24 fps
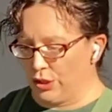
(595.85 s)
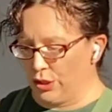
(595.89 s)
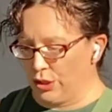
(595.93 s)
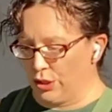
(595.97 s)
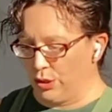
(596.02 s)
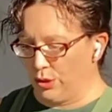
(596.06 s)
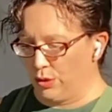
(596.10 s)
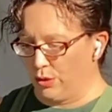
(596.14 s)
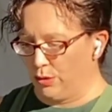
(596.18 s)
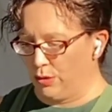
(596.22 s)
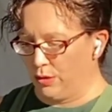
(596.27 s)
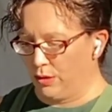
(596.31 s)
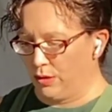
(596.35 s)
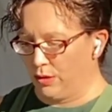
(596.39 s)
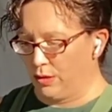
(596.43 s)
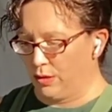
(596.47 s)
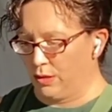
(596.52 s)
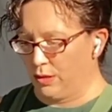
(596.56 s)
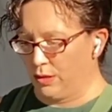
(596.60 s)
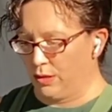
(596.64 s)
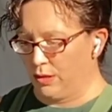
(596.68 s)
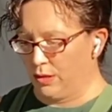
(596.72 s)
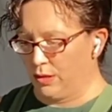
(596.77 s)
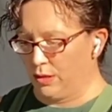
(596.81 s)
to
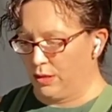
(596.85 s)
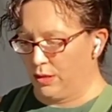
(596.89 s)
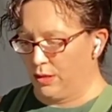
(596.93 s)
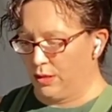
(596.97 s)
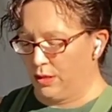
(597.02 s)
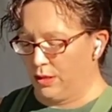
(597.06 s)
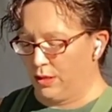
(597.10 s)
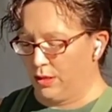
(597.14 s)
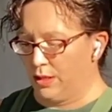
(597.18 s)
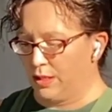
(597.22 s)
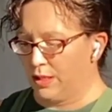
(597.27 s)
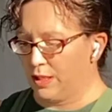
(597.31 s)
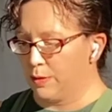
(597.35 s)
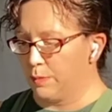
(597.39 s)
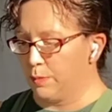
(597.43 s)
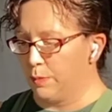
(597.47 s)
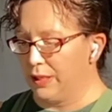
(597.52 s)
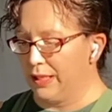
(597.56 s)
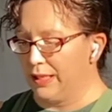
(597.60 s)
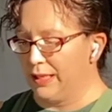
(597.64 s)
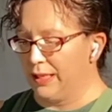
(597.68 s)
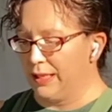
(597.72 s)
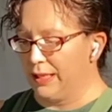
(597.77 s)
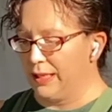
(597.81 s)

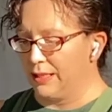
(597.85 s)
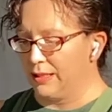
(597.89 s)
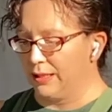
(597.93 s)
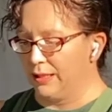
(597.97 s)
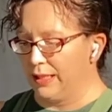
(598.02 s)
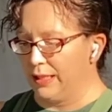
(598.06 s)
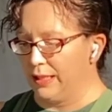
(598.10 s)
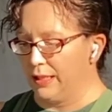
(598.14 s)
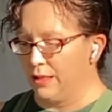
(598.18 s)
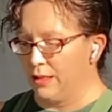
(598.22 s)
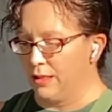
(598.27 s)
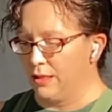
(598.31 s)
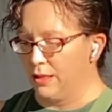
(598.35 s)
split easily,